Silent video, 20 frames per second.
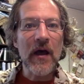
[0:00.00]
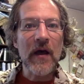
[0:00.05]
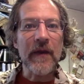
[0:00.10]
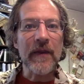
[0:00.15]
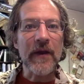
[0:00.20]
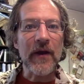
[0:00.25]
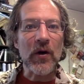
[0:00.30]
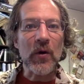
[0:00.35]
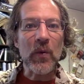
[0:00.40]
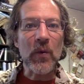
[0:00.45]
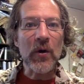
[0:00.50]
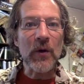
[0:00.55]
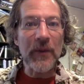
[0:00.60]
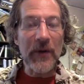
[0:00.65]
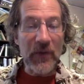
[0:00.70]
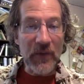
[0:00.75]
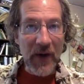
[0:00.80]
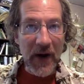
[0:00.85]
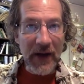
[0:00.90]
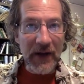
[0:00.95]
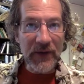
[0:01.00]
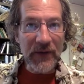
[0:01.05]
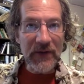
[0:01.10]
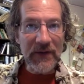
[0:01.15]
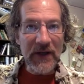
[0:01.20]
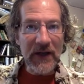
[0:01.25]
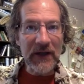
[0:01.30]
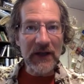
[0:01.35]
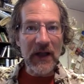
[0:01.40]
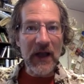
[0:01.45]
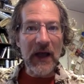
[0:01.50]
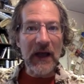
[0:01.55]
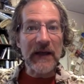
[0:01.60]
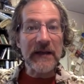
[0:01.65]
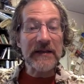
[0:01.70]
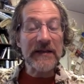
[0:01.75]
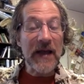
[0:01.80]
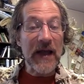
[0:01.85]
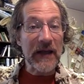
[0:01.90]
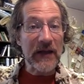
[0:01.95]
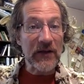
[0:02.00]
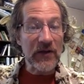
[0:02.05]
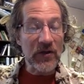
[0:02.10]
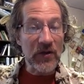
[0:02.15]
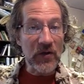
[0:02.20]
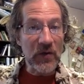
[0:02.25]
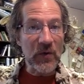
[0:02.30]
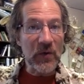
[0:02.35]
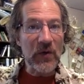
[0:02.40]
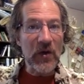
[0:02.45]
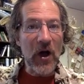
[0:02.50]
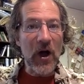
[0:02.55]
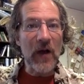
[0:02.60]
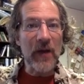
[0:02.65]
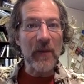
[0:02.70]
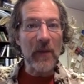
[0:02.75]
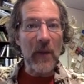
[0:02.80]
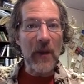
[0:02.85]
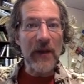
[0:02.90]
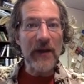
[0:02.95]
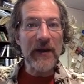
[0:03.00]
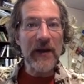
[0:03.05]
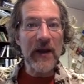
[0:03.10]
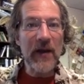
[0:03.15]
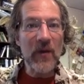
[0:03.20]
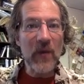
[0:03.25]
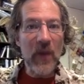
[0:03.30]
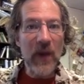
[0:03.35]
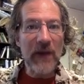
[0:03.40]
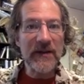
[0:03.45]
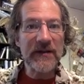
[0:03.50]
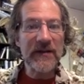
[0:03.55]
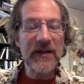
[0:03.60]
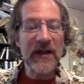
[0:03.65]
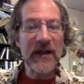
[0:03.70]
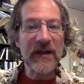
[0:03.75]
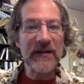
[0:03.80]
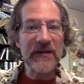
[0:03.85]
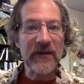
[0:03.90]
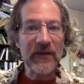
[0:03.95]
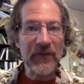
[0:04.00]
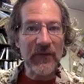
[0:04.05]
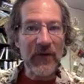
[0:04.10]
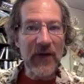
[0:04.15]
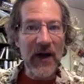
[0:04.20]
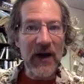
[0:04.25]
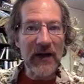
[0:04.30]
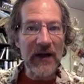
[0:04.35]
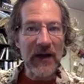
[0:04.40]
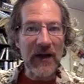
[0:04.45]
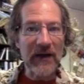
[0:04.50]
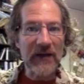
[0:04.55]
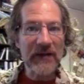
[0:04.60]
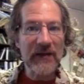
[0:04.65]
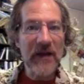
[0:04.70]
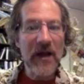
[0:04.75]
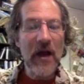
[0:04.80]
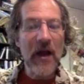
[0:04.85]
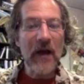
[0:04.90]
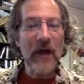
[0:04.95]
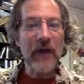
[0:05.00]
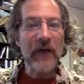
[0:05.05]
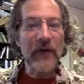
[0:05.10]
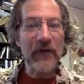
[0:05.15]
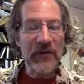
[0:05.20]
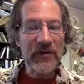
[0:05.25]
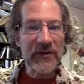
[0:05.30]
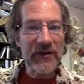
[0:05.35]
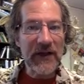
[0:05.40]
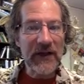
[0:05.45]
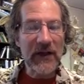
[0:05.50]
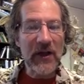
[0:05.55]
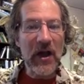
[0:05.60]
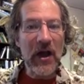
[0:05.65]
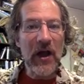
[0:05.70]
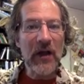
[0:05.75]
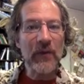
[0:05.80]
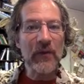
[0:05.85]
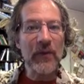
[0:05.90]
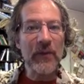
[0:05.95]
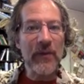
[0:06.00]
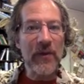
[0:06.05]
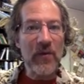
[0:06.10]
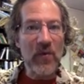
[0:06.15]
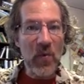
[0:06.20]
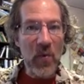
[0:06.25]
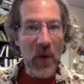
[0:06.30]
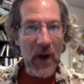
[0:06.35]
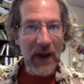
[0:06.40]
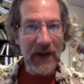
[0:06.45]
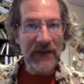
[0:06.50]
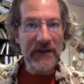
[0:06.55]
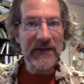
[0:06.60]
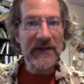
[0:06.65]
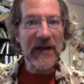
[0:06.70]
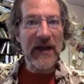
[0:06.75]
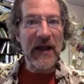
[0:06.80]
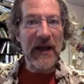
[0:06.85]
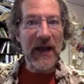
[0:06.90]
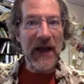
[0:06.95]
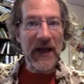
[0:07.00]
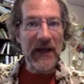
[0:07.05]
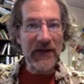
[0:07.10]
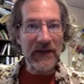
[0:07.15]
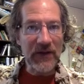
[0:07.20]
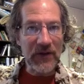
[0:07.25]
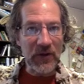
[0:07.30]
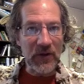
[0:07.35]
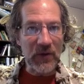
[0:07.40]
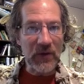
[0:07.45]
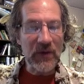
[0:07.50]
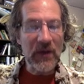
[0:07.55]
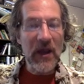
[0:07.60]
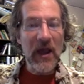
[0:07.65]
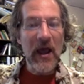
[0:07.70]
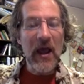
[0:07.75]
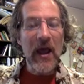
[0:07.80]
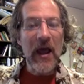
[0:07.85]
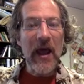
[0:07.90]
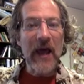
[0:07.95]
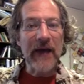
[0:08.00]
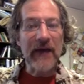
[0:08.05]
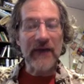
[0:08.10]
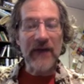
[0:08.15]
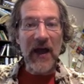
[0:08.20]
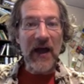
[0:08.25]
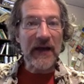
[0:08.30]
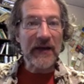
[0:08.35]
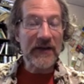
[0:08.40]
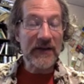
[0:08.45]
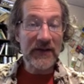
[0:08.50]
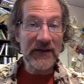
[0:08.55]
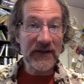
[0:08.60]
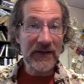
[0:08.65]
There will be regular deadlines at noon on Monday, Wednesdays, and Fridays. The first deadline will be Wednesday at noon. And if that